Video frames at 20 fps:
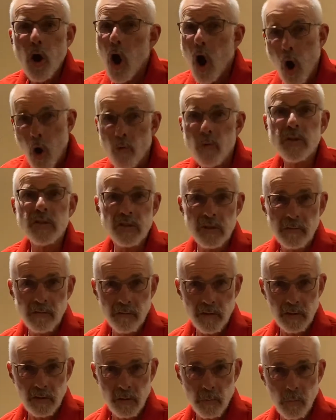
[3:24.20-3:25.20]
always
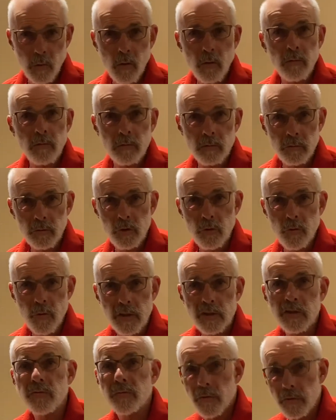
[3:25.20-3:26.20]
invisible to us
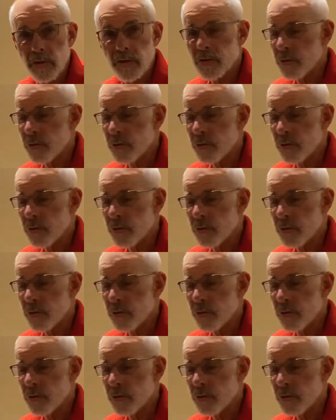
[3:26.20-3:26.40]
for this